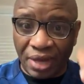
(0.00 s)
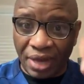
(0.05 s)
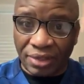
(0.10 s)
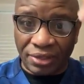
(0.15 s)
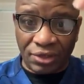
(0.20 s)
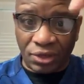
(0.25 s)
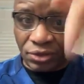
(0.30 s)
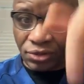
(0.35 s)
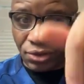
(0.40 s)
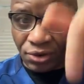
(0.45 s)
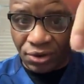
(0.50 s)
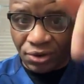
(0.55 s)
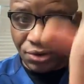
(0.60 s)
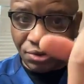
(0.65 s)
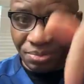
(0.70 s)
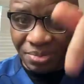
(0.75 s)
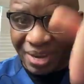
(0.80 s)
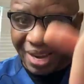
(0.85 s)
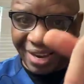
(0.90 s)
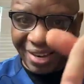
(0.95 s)
There's also
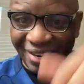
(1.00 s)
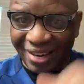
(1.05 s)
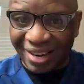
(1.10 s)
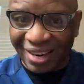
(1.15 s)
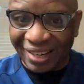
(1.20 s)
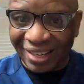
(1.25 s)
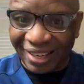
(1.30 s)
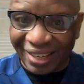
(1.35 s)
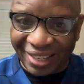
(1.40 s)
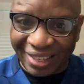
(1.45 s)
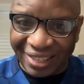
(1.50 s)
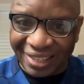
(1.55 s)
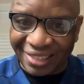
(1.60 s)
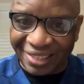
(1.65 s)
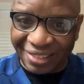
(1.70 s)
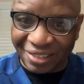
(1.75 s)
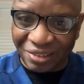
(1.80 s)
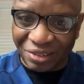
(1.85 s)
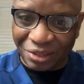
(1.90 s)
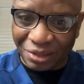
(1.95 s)
going to be another link
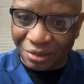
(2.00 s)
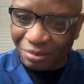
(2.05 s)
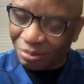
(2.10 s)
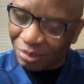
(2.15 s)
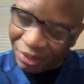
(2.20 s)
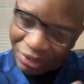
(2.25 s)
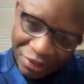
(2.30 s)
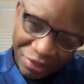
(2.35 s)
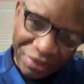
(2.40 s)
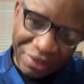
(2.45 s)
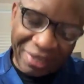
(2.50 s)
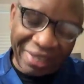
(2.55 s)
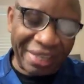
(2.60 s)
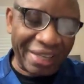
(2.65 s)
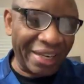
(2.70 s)
description below.